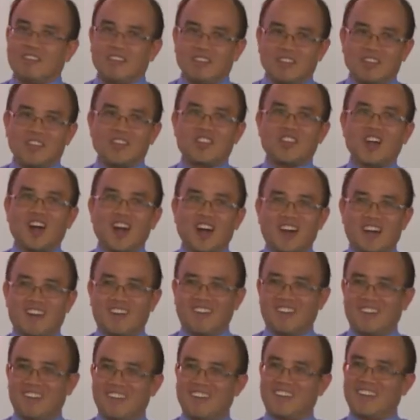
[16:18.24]
guitar,
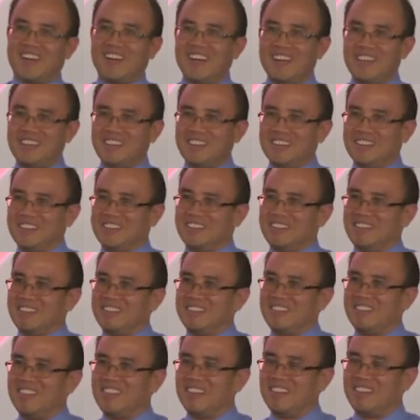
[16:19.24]
right?
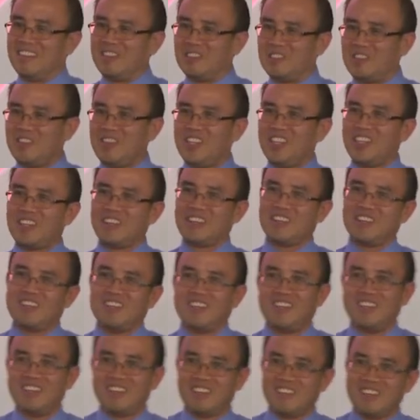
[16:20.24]
I know Nick
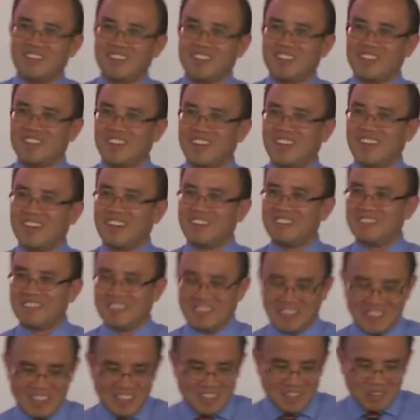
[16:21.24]
learned guitar.
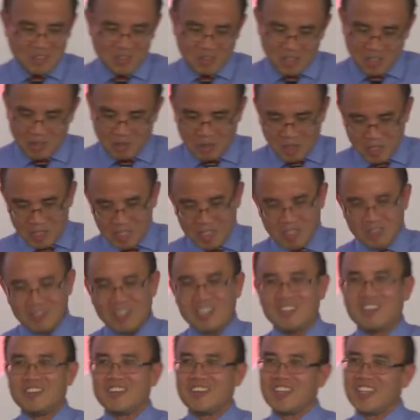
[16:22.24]
So he wants to
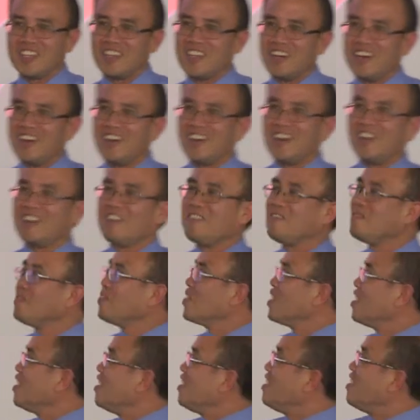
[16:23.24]
learn guitar,
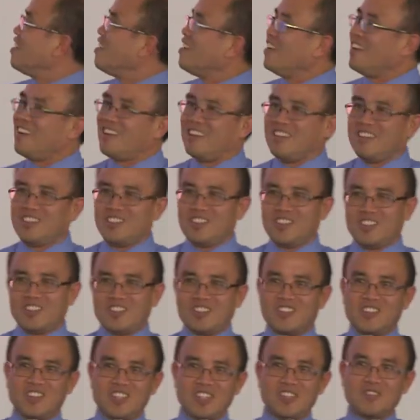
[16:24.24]
and he
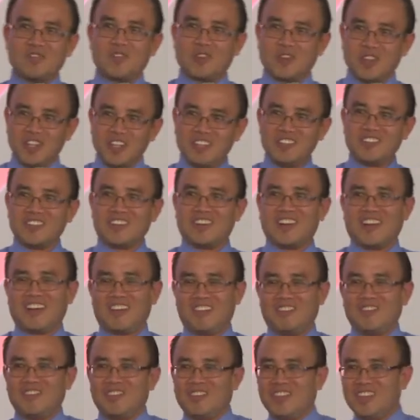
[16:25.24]
searched for the
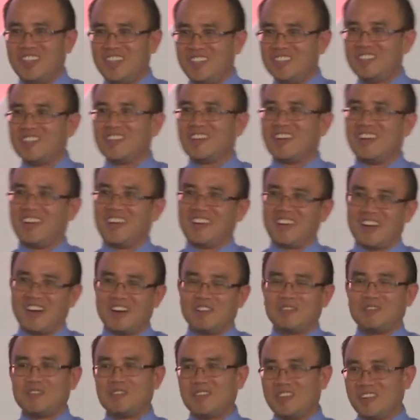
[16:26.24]
internet,
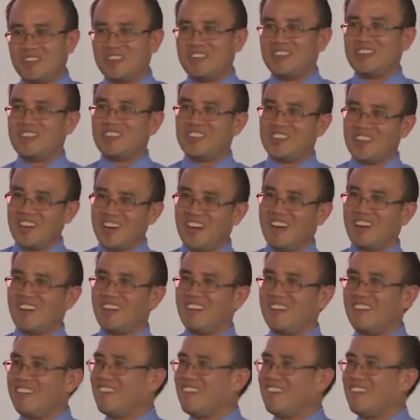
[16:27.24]
how to learn guitar.